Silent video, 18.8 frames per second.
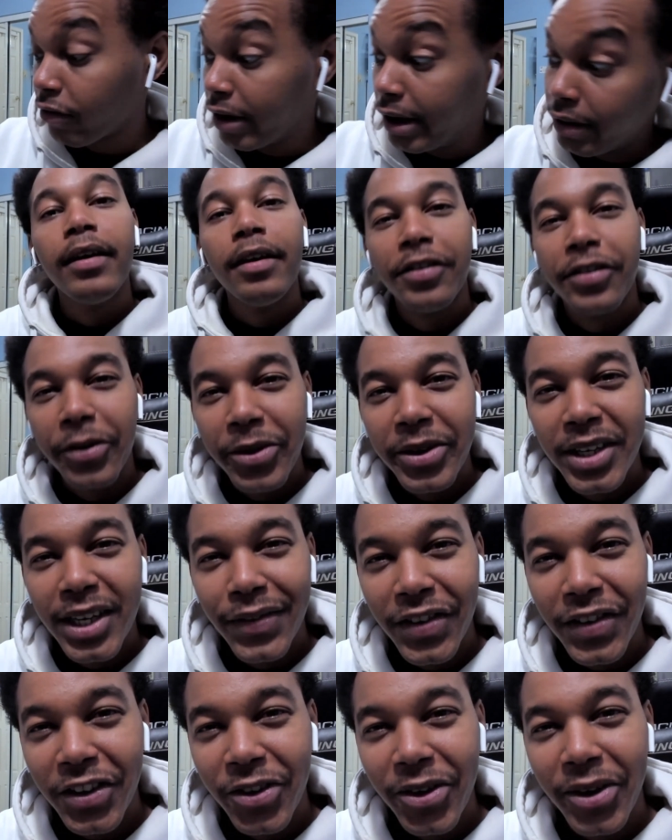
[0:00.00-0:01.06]
Right. As always,
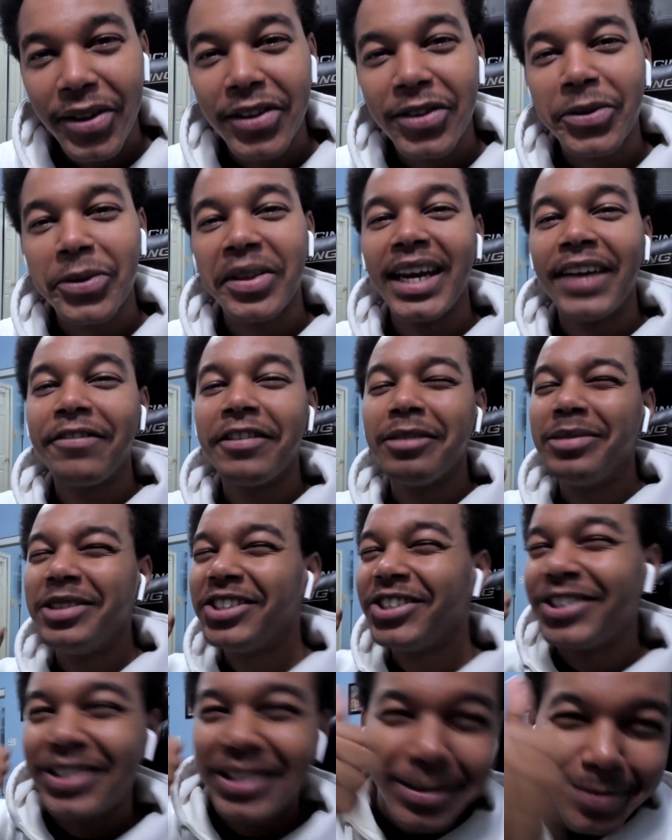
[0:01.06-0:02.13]
if you enjoyed this one, definitely be
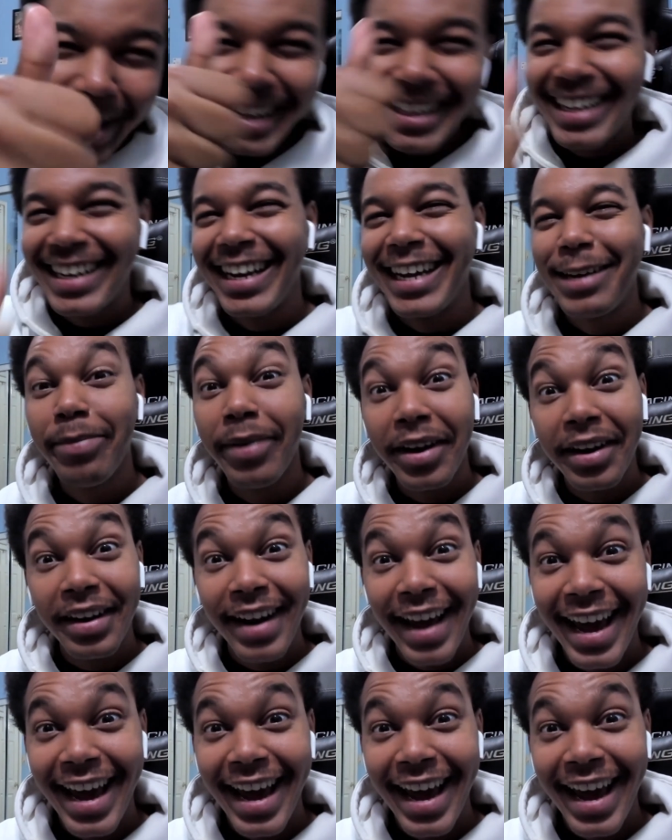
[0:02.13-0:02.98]
sure to smack that like button